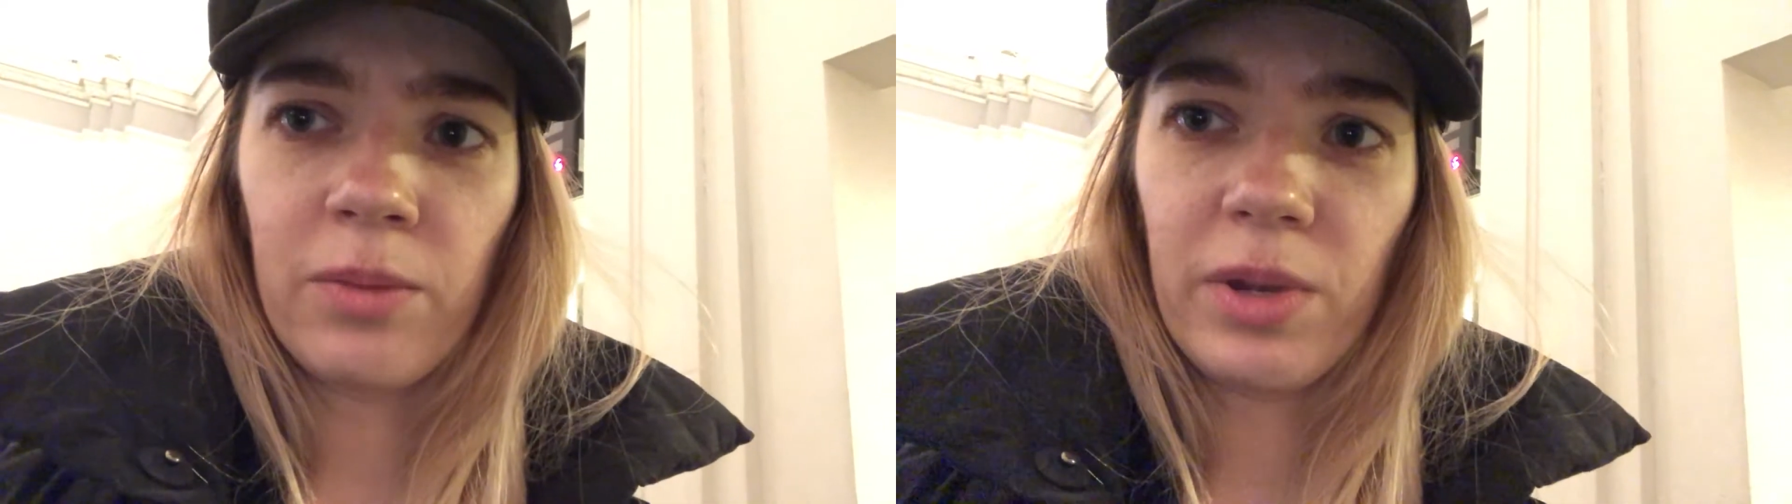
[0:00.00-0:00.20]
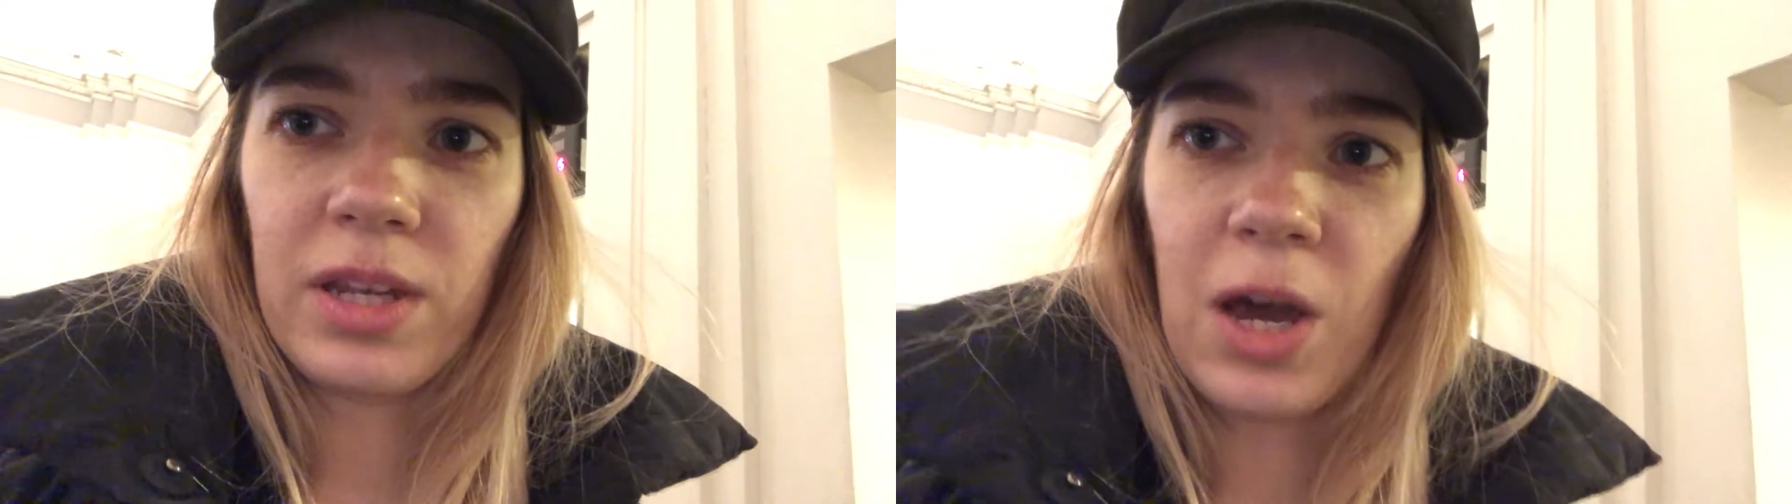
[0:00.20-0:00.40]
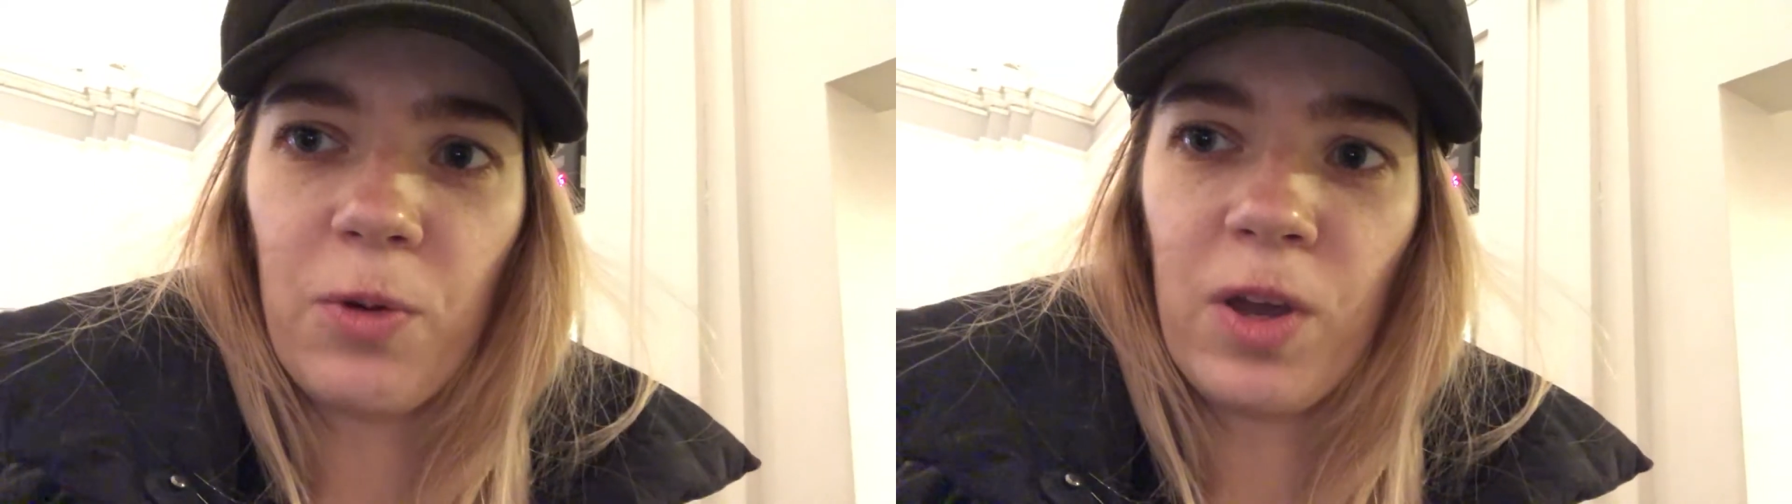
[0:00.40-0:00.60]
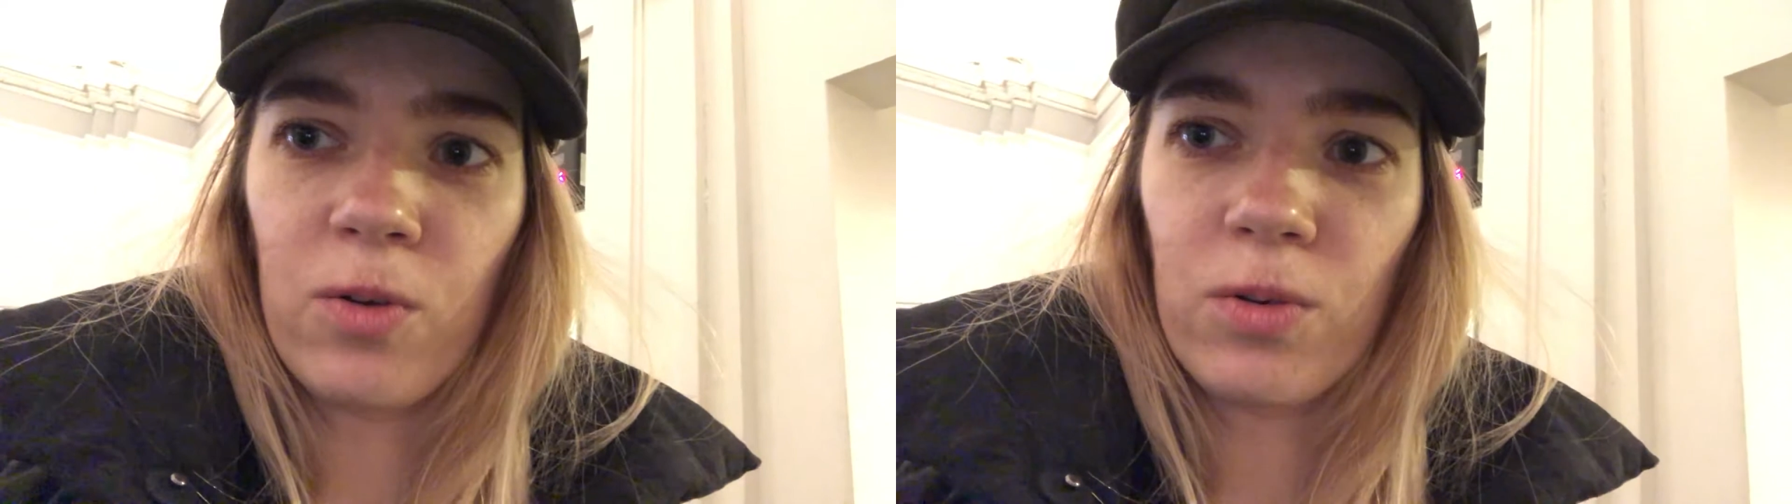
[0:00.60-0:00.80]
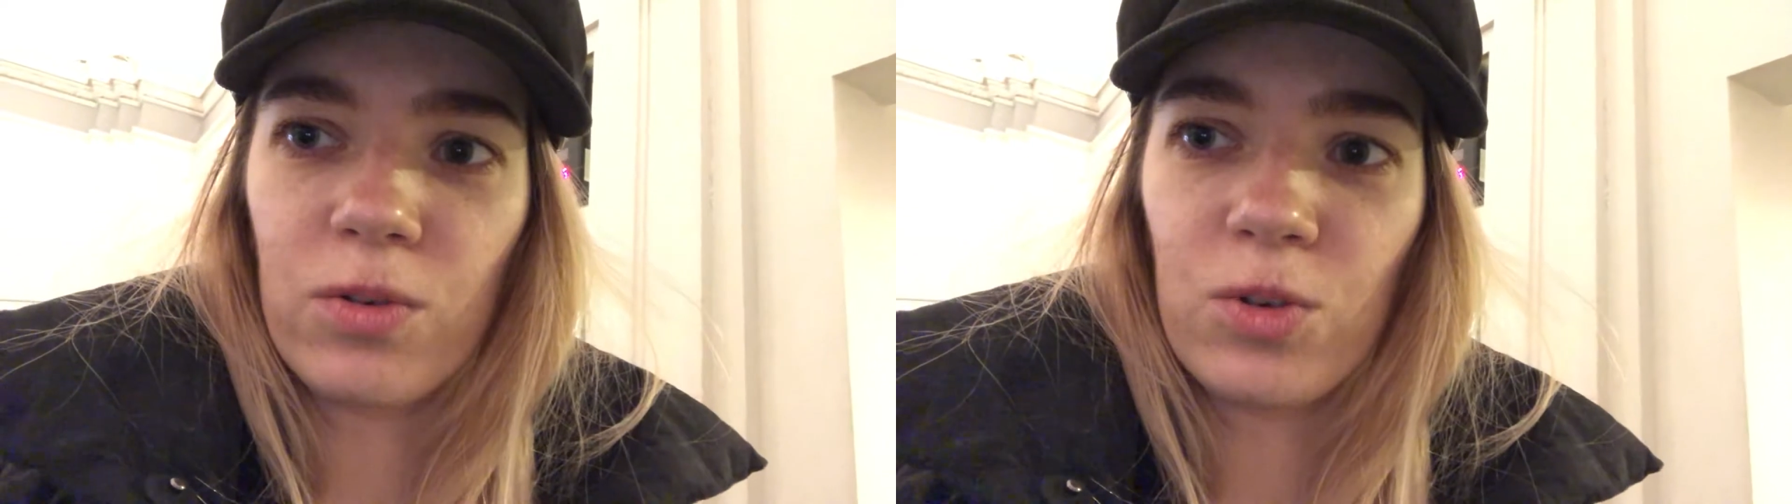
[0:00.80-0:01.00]
but now we're
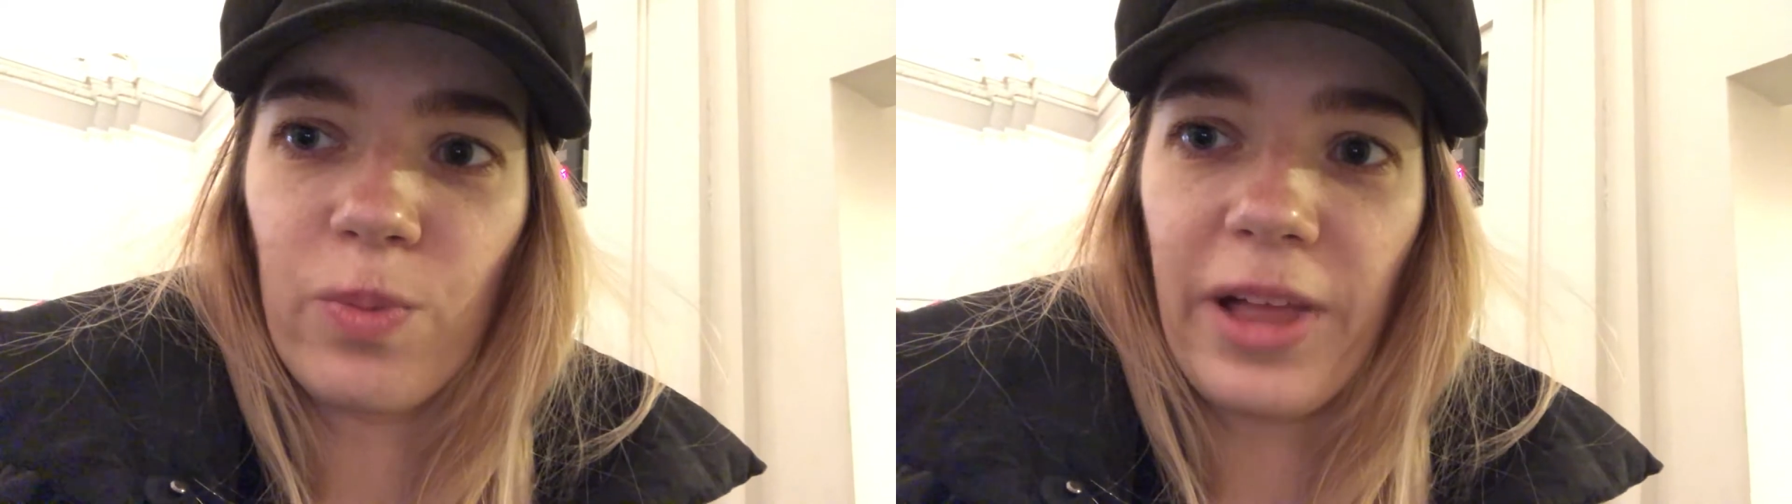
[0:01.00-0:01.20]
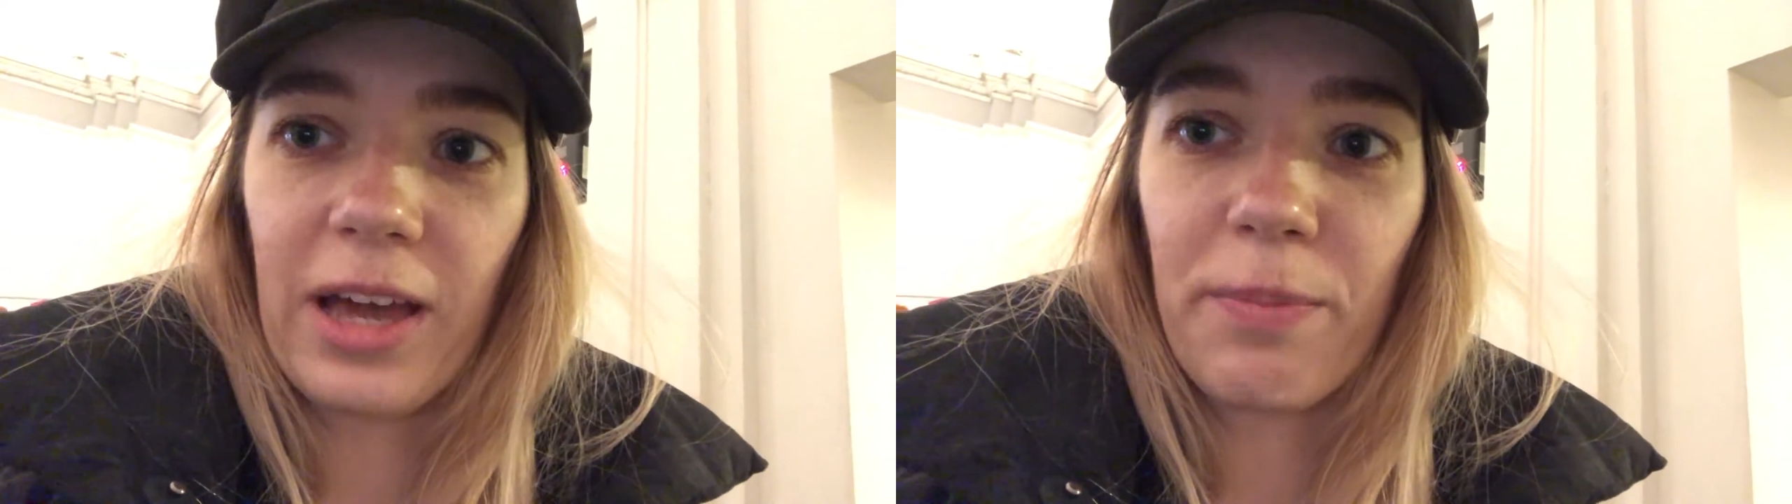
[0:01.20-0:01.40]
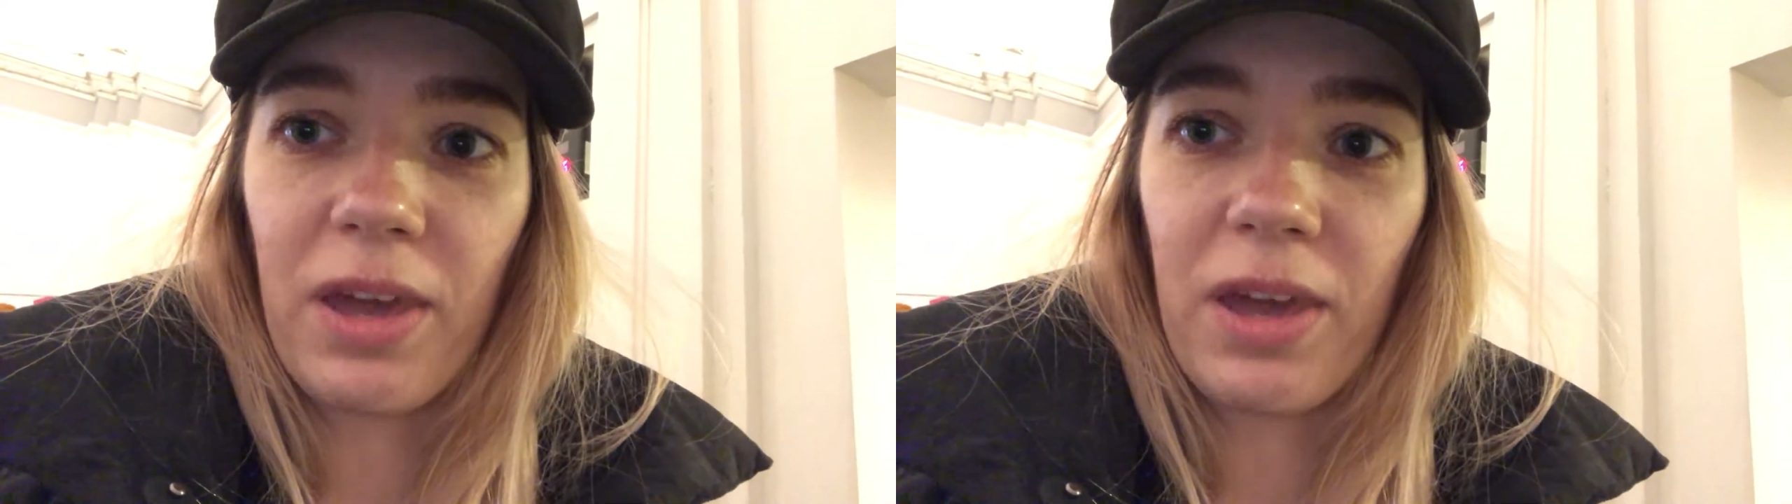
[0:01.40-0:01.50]
going to Black